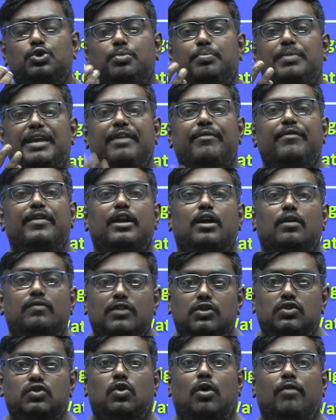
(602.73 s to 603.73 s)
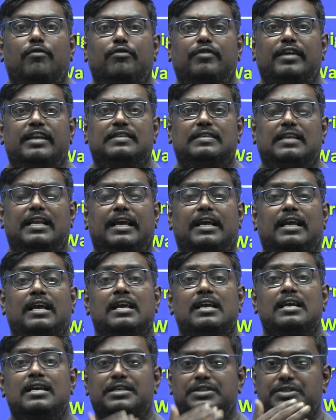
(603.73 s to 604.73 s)
be aware of the softwares like
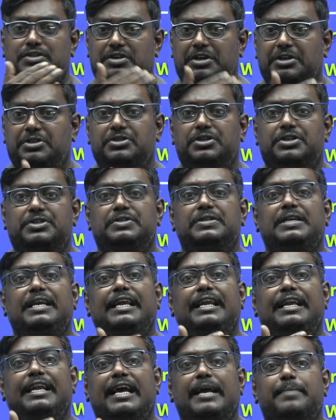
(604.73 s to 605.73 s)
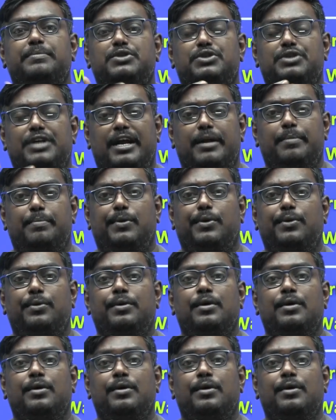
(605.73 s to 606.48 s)
Structures, ETAB, StatPro,